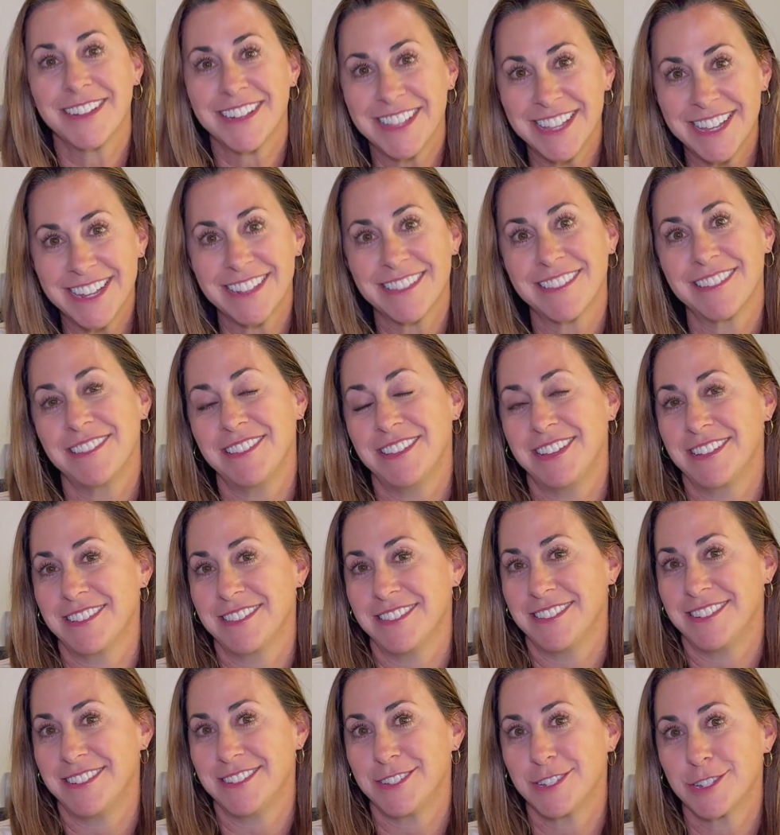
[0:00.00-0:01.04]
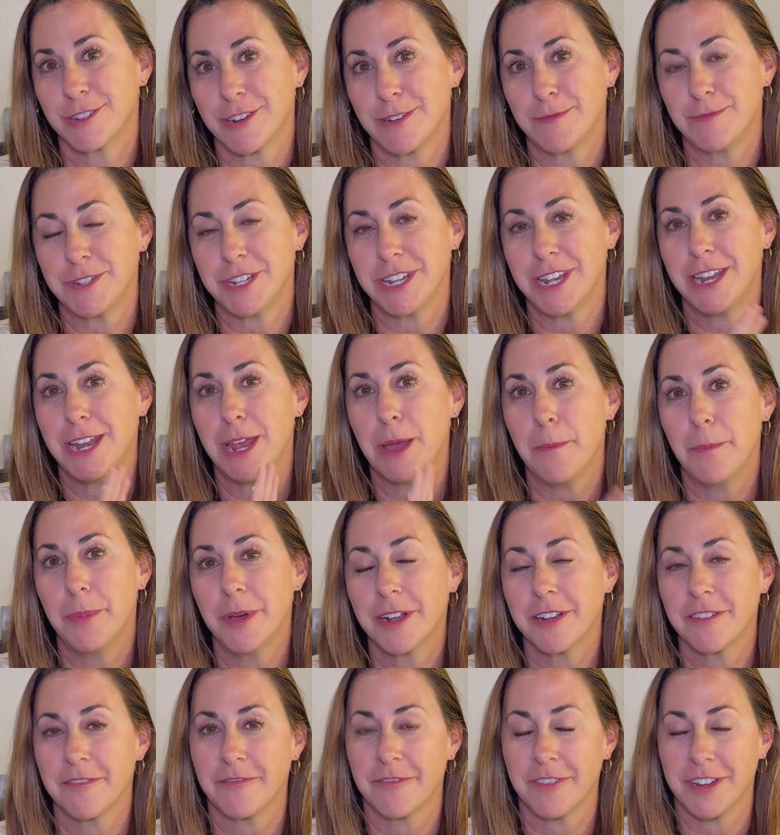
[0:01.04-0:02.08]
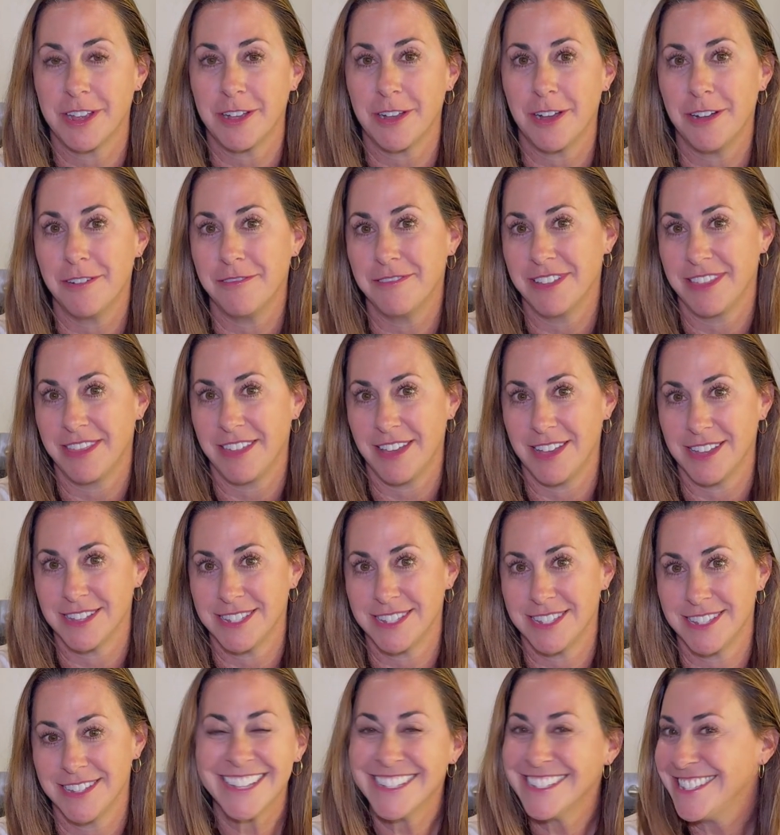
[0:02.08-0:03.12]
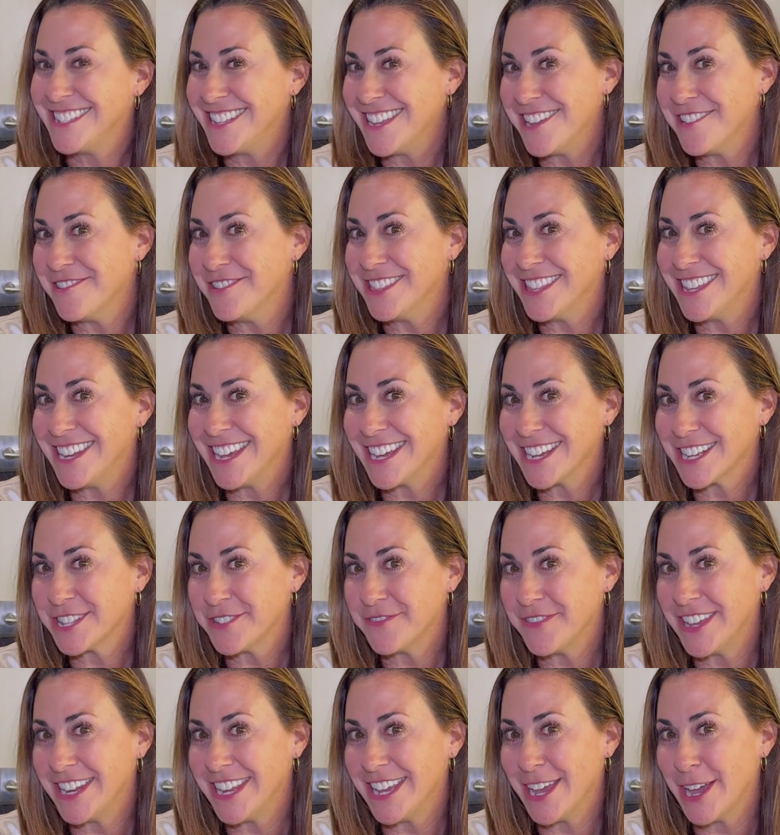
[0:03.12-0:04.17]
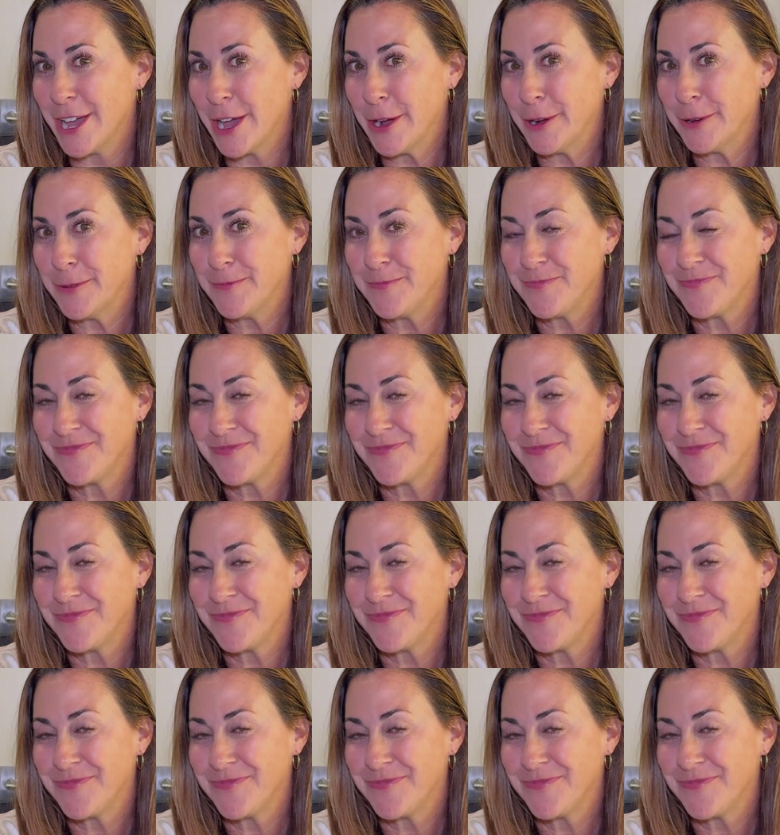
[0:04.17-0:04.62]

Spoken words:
click the link in the description and book a free call with us. See you in the next video.